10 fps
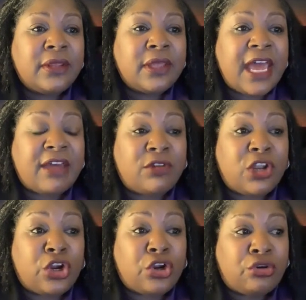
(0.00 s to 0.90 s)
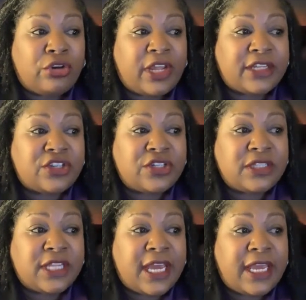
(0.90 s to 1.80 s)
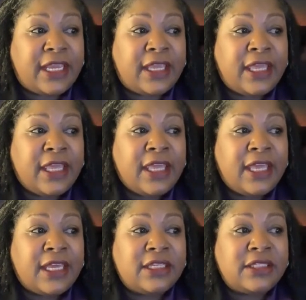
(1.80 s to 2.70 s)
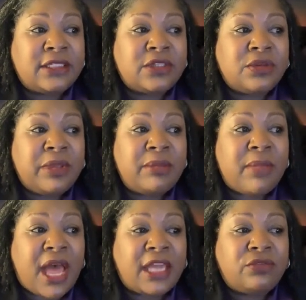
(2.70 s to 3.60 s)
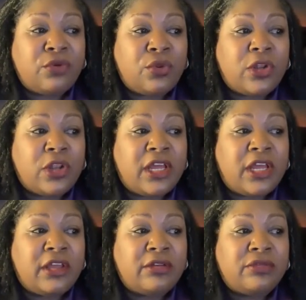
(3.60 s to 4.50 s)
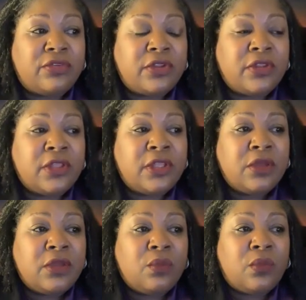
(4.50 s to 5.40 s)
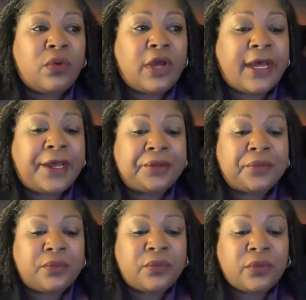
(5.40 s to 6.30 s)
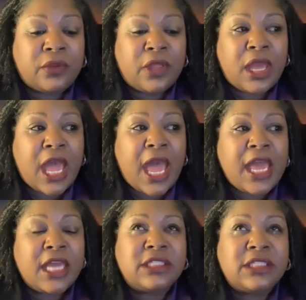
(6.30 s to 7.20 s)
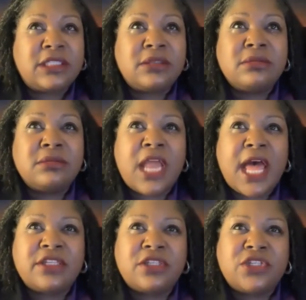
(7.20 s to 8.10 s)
have learned, I should say, is to be mindful of uh, it's not